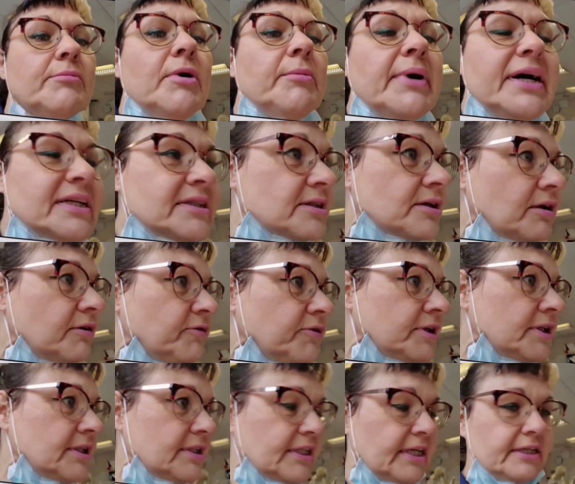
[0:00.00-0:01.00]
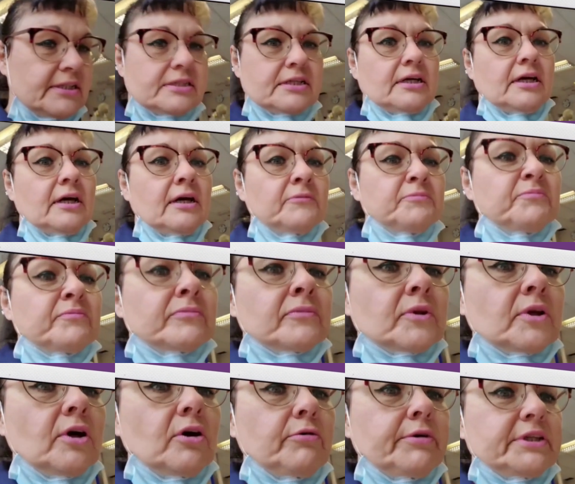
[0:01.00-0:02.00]
my mask off at the desk,
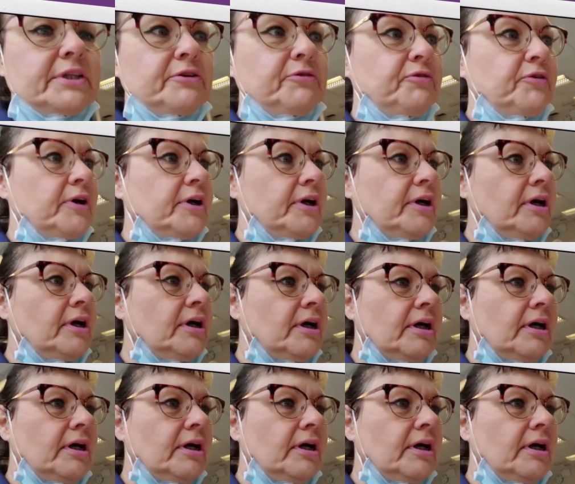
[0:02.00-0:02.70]
all ready for